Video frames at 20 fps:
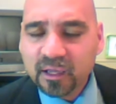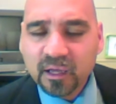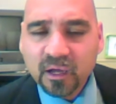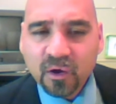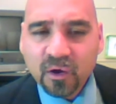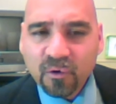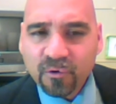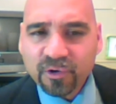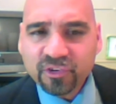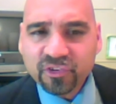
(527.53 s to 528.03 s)

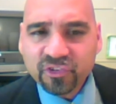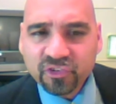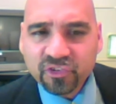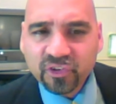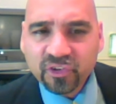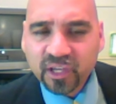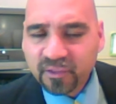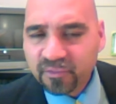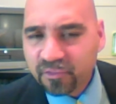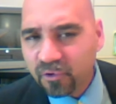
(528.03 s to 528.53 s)
is
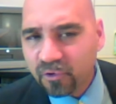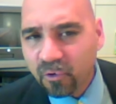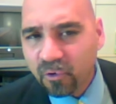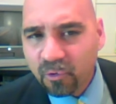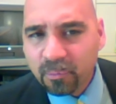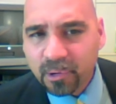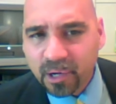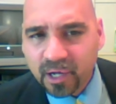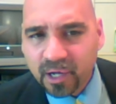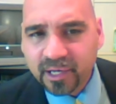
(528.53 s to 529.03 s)

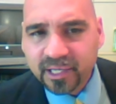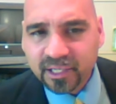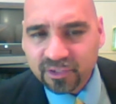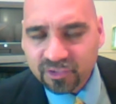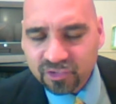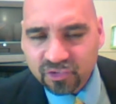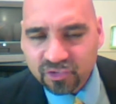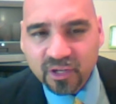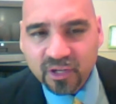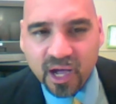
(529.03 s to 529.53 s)
weak
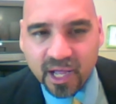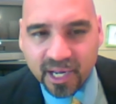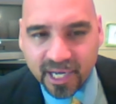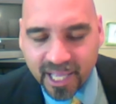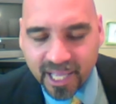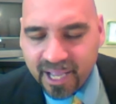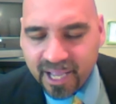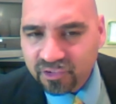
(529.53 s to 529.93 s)
or sick,